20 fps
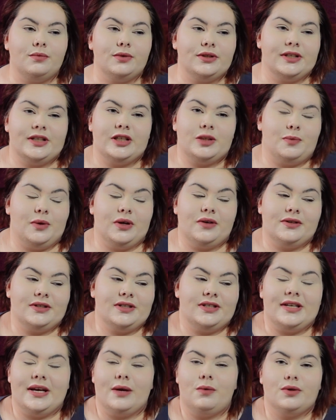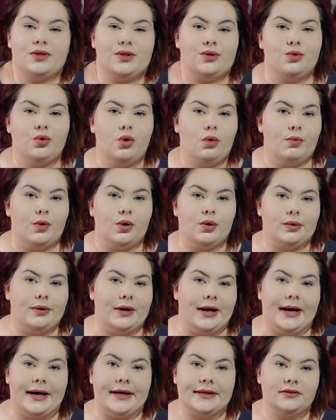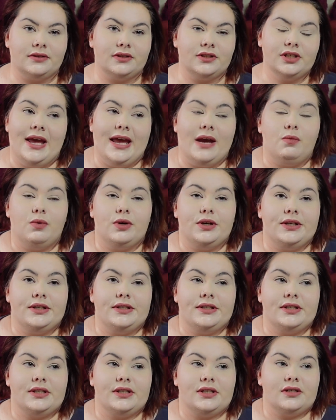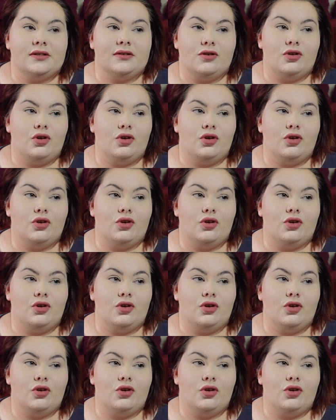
was experiencing was normal and it was